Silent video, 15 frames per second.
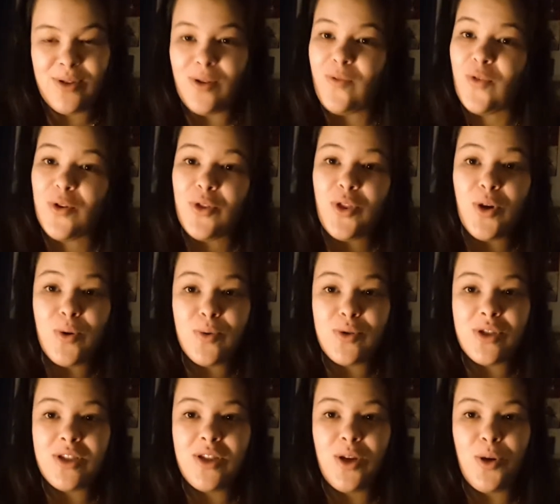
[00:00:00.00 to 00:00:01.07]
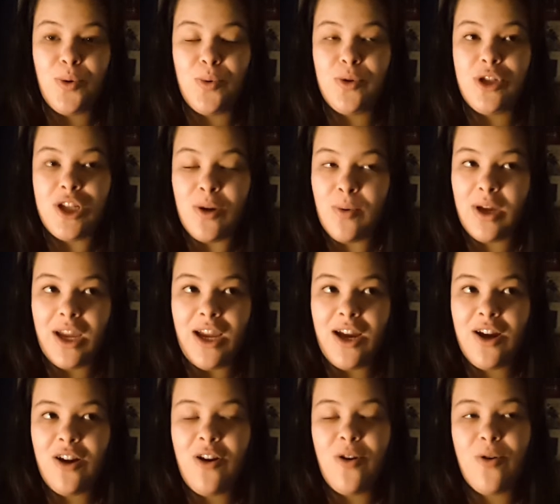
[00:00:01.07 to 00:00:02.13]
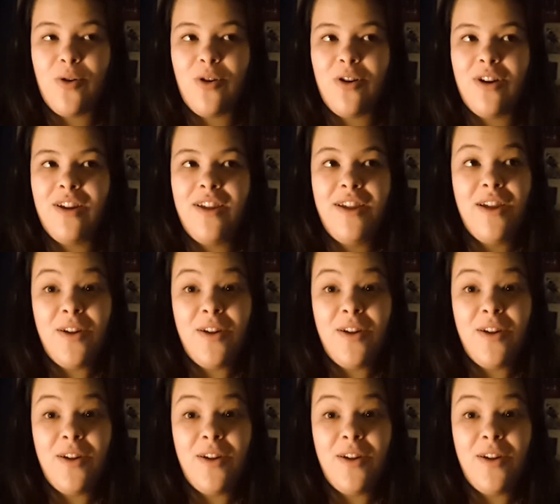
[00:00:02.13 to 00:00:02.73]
So for those who don't care or